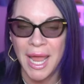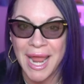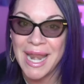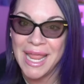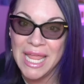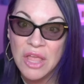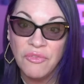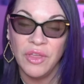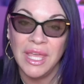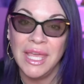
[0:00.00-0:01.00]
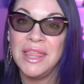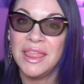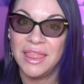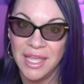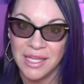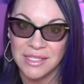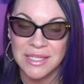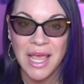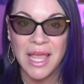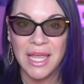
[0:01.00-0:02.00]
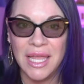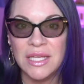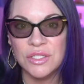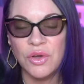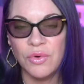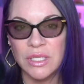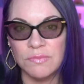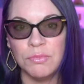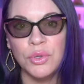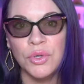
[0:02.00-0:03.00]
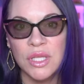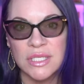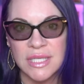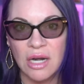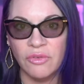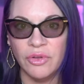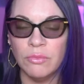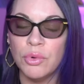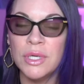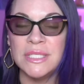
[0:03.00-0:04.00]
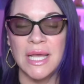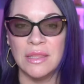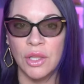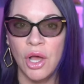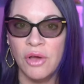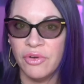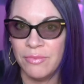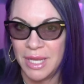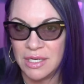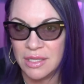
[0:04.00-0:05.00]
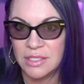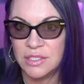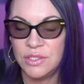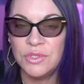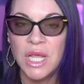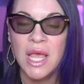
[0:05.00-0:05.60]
And if he thinks he is going to pull the Satterfield boys and the law firm into this suit,